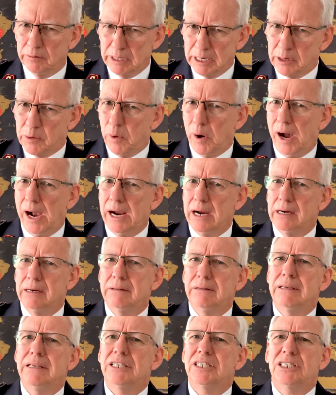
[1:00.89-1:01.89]
require
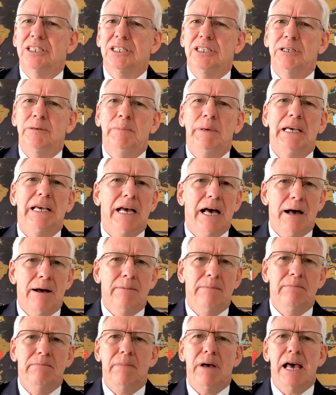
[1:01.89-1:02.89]
this to
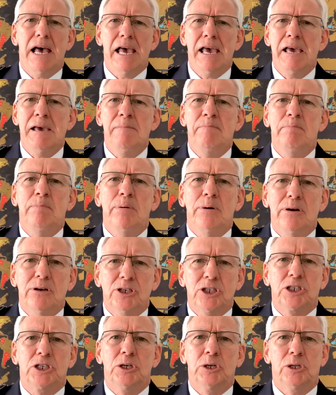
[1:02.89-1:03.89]
become a
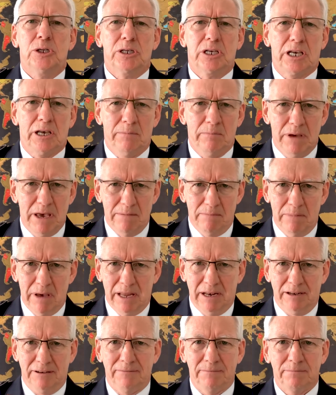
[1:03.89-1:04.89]
personal commitment.